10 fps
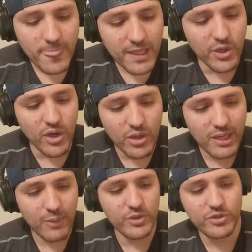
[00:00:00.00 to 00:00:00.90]
you know,
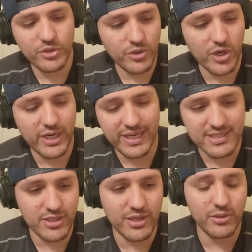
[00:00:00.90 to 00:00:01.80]
I went to New York and I
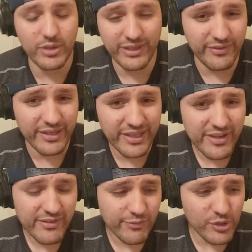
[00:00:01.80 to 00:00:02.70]
started looking
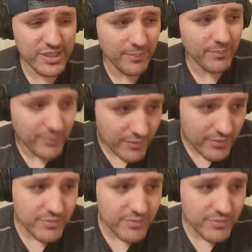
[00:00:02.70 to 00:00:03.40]
for some